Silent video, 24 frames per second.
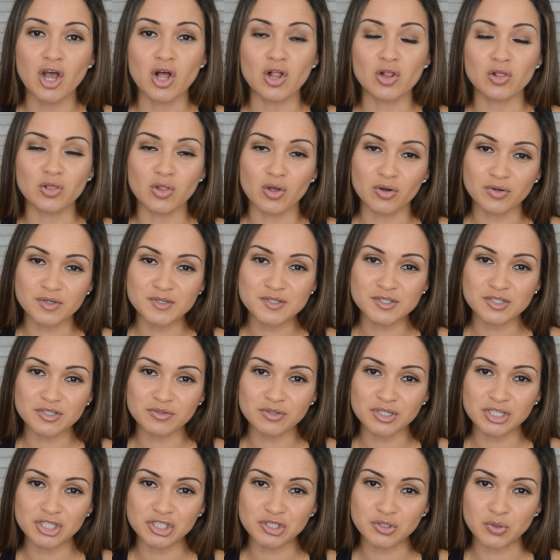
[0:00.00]
Long
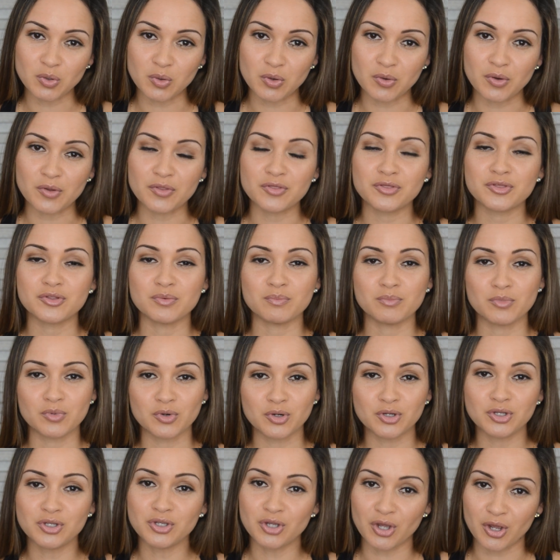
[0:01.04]
story short, the more
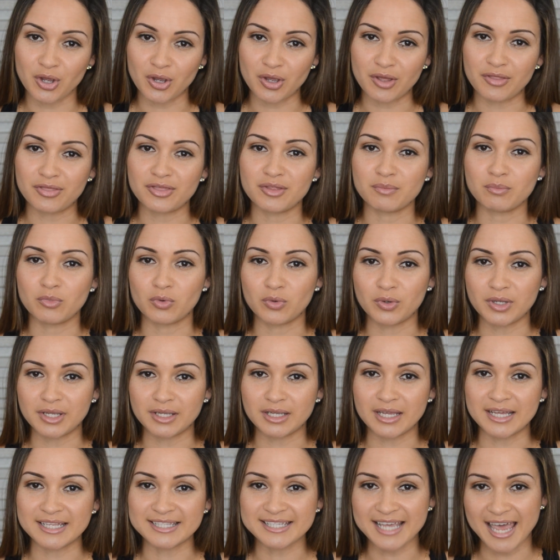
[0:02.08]
you earn, the more you
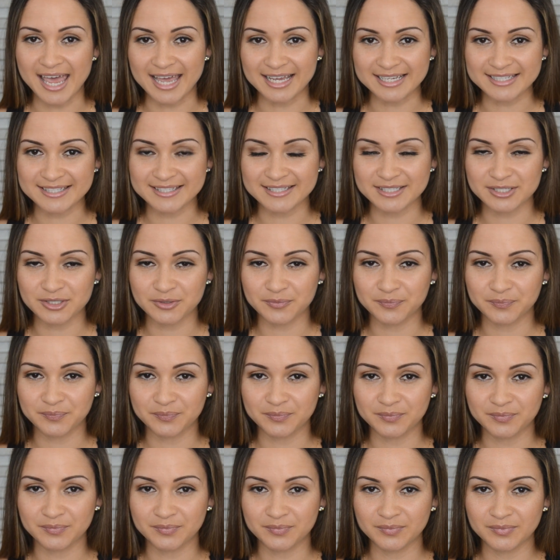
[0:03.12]
get taxed.
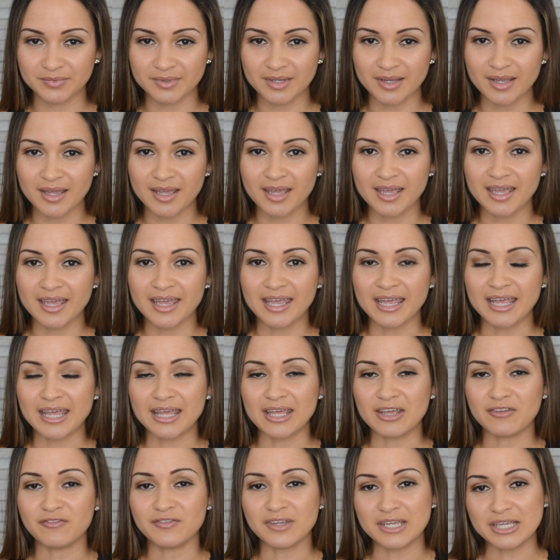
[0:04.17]

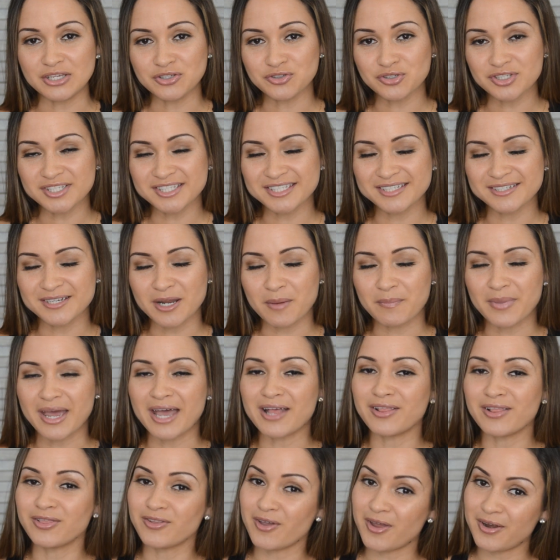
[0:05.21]
If you're interested
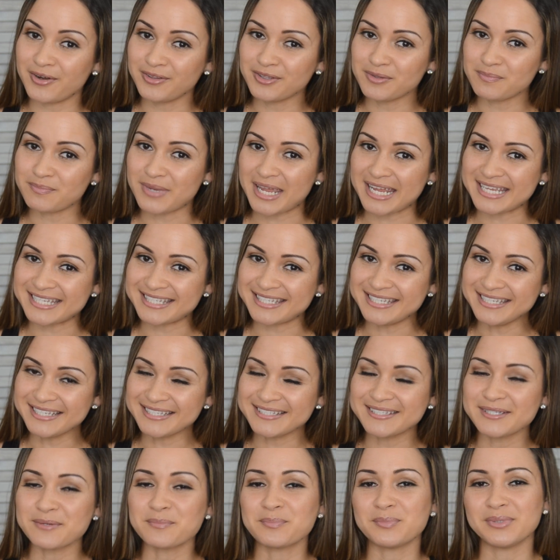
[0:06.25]
about learning the
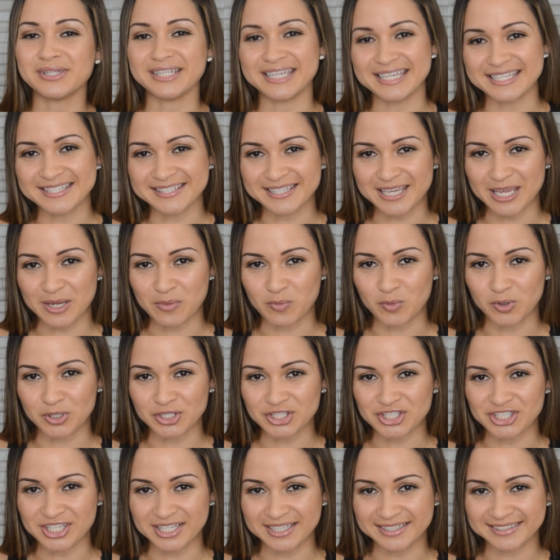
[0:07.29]
basics, please keep
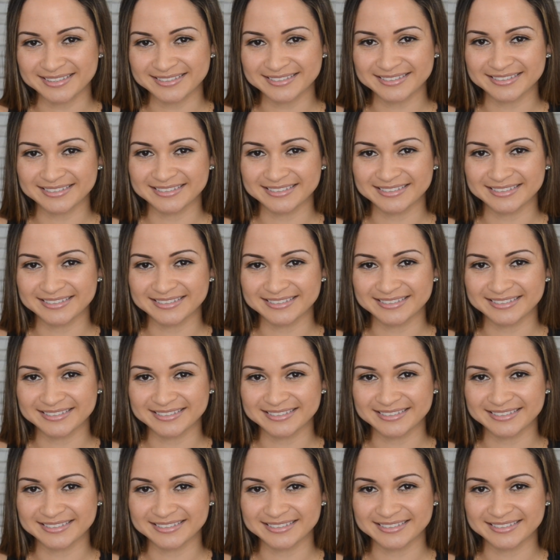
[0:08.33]
watching.